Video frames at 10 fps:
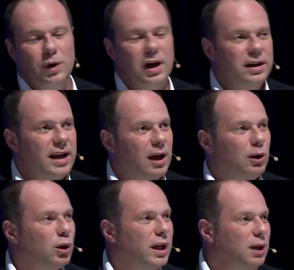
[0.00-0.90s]
are now
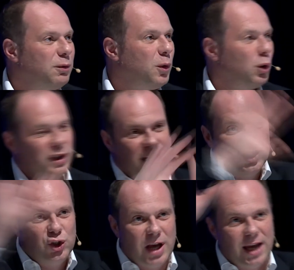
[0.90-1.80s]
looking for
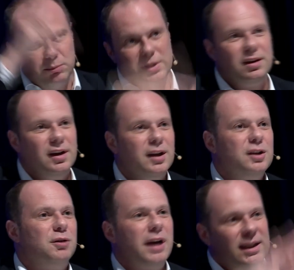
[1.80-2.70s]
T-shaped
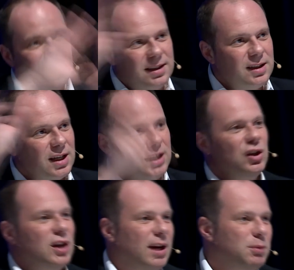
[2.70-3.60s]
directors,
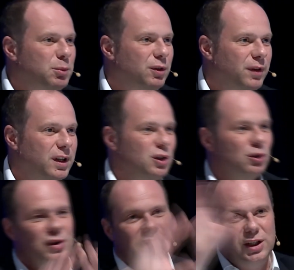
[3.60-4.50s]
T-shaped
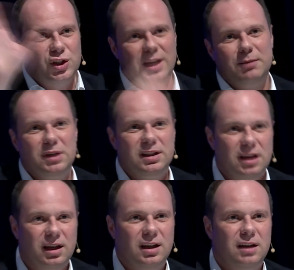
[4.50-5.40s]
professionals, T-shaped
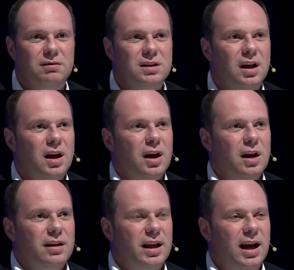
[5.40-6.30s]
executives
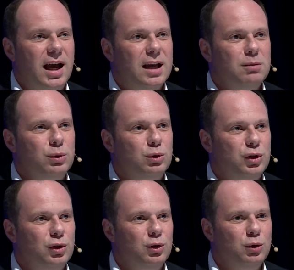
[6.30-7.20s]
that are able
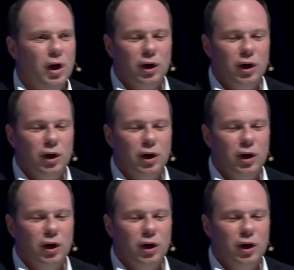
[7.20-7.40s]
to,